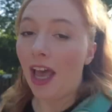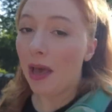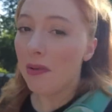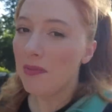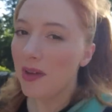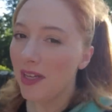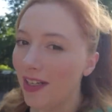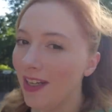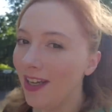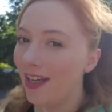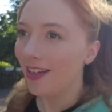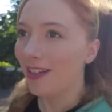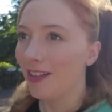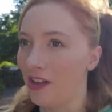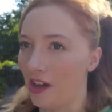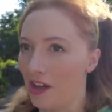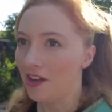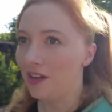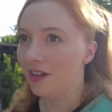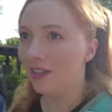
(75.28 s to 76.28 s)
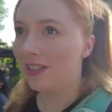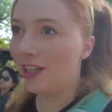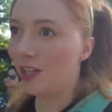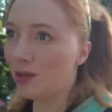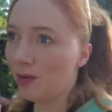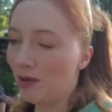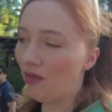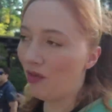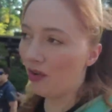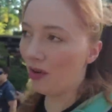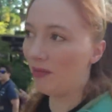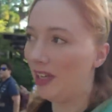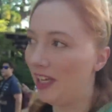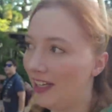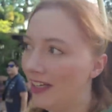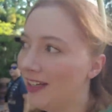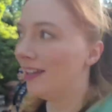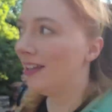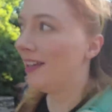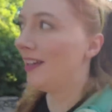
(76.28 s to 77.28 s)
Emma got here a touch before me,
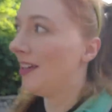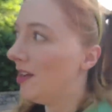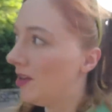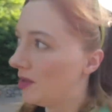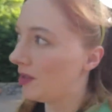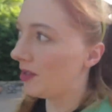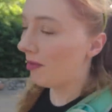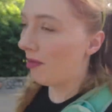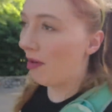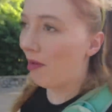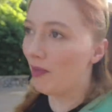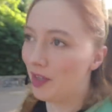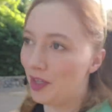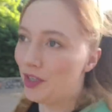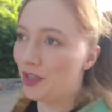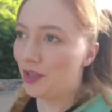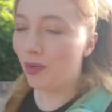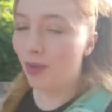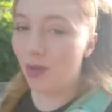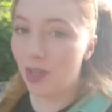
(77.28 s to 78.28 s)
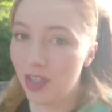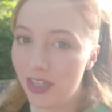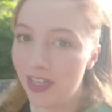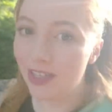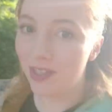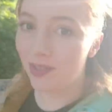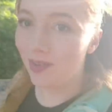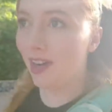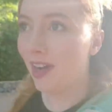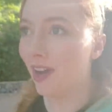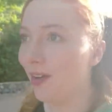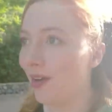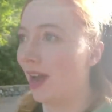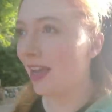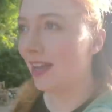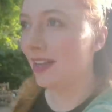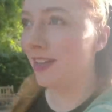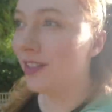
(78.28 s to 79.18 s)
so I'm not really sure where she is right now. I